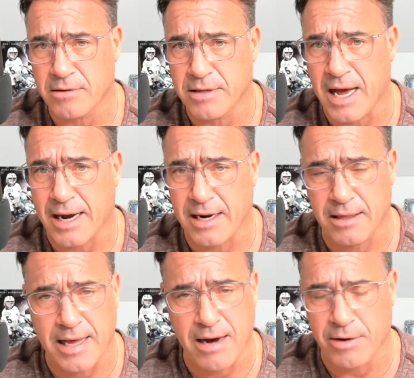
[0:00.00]
Not going
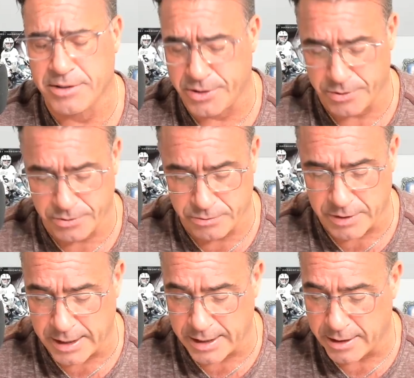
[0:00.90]
to allow it
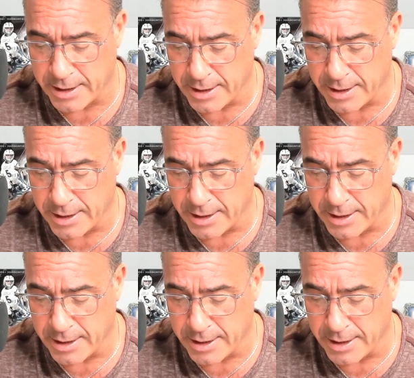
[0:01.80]
to,